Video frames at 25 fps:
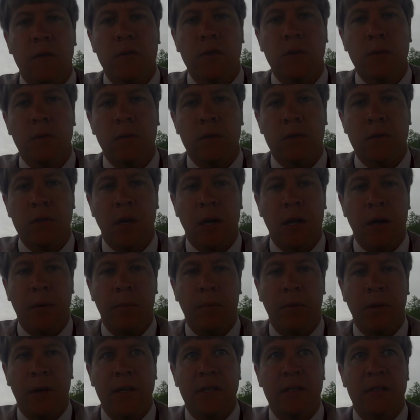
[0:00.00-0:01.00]
school is not a
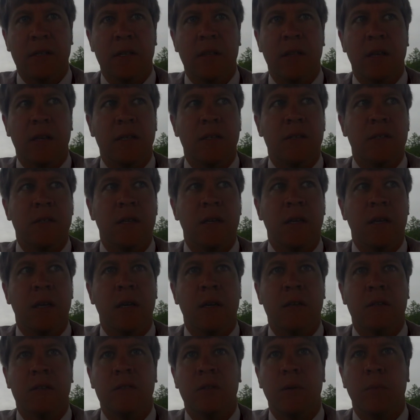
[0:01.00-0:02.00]
place that they see
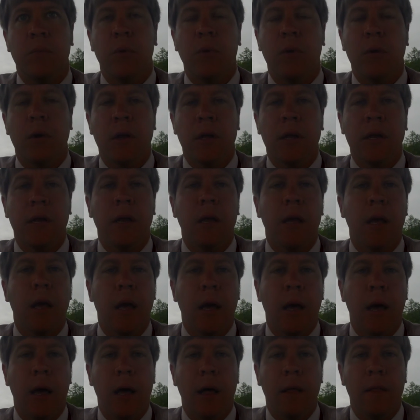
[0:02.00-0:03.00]
as supporting
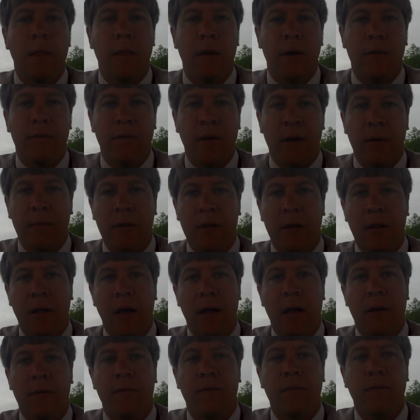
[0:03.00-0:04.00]
their family
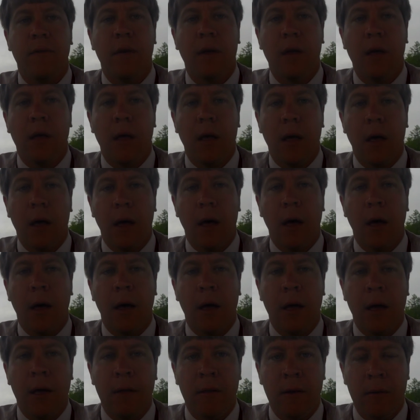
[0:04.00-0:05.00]
life
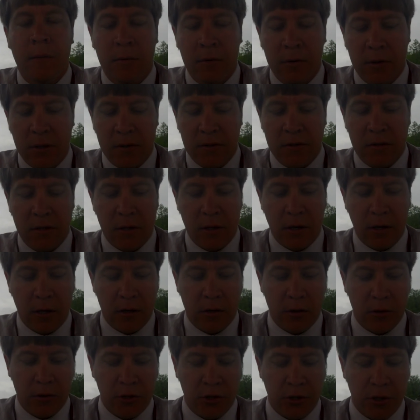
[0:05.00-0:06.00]
and their beliefs and their
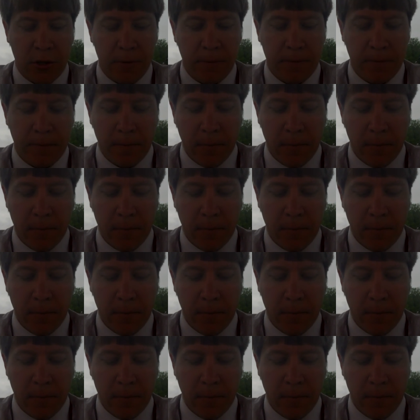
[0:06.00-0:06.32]
culture.